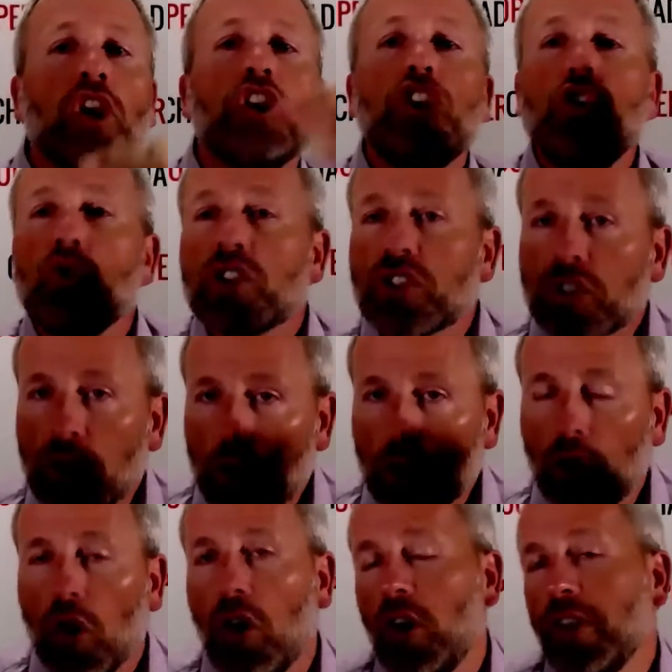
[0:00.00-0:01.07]
and you
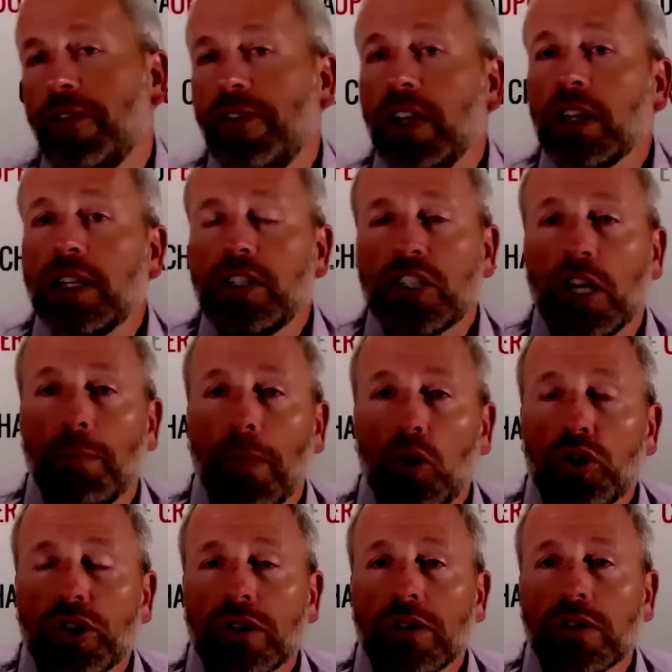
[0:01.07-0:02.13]
circle all the feelings and
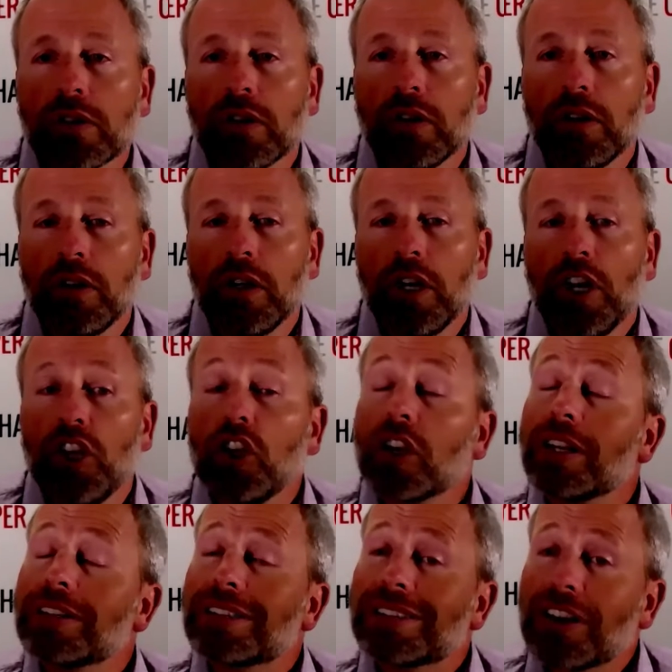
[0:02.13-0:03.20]
emotions, you're
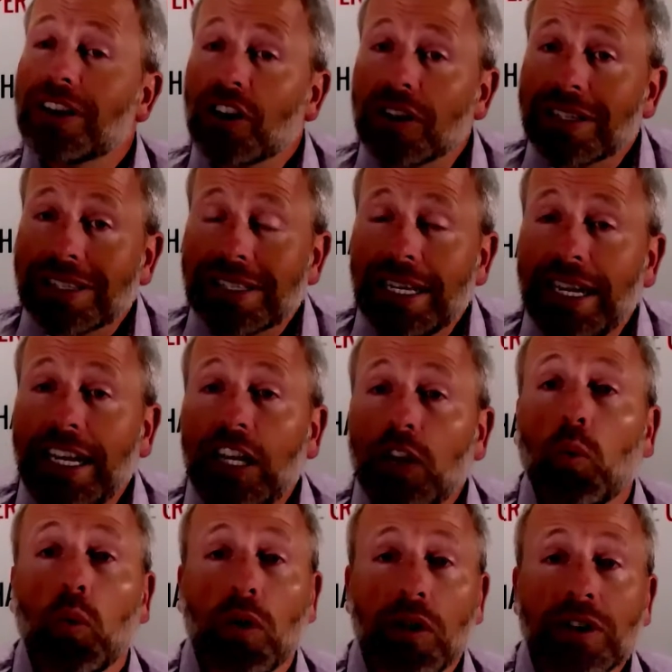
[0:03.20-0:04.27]
going to start
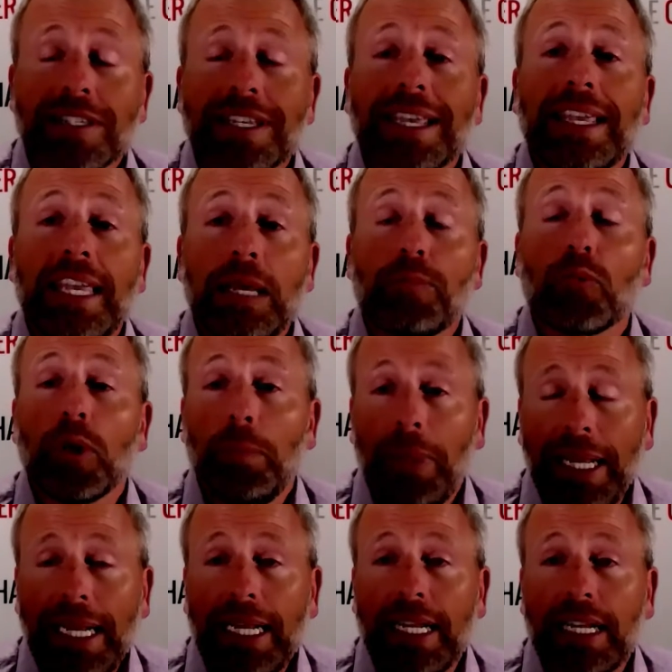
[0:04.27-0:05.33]
seeing words that keep
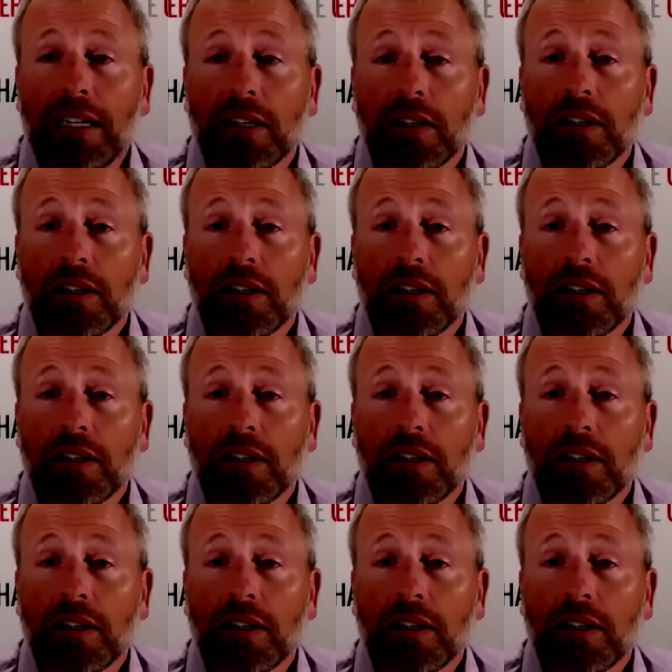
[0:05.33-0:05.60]
repeating.